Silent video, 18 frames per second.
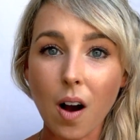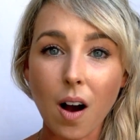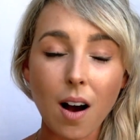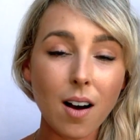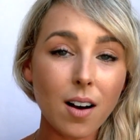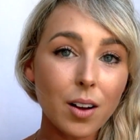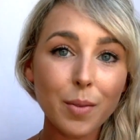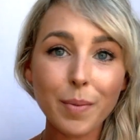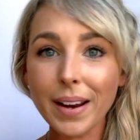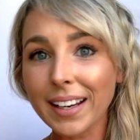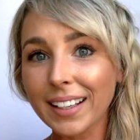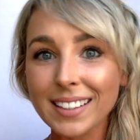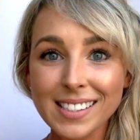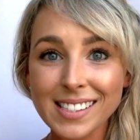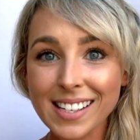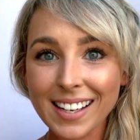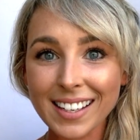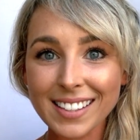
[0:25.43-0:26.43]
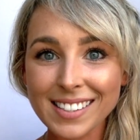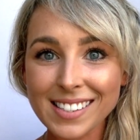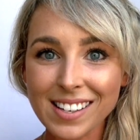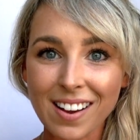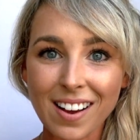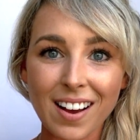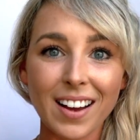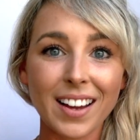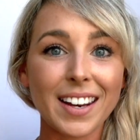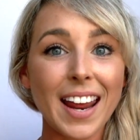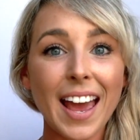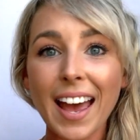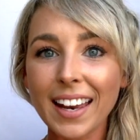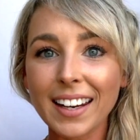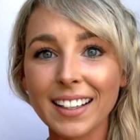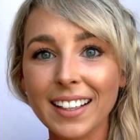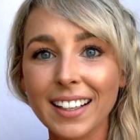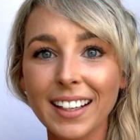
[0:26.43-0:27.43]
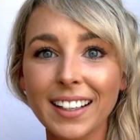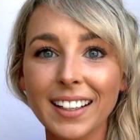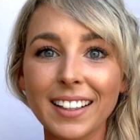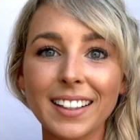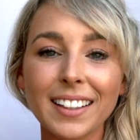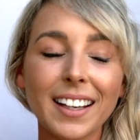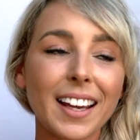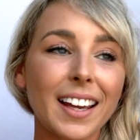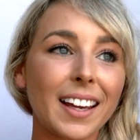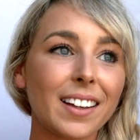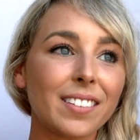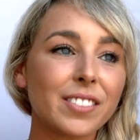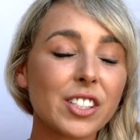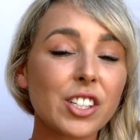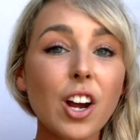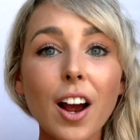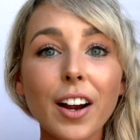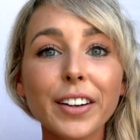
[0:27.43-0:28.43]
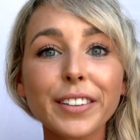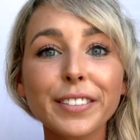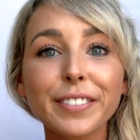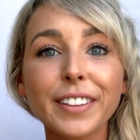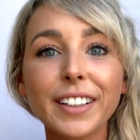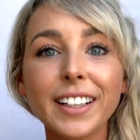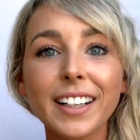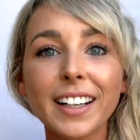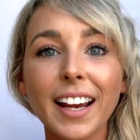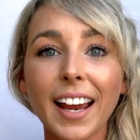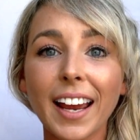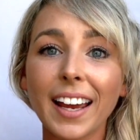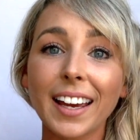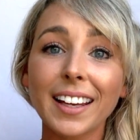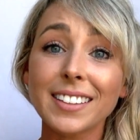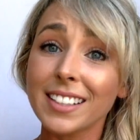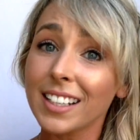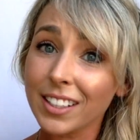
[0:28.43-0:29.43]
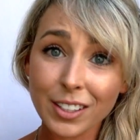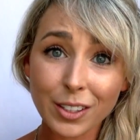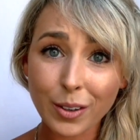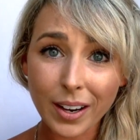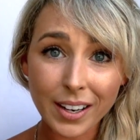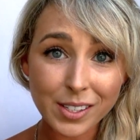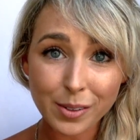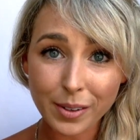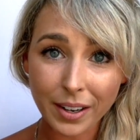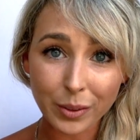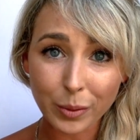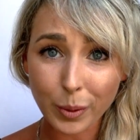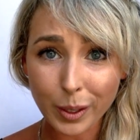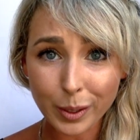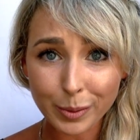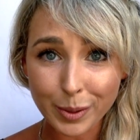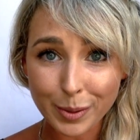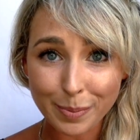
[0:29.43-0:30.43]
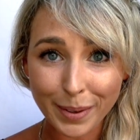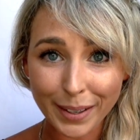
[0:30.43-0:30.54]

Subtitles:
all my insights on editing and photography and take you guys around the world with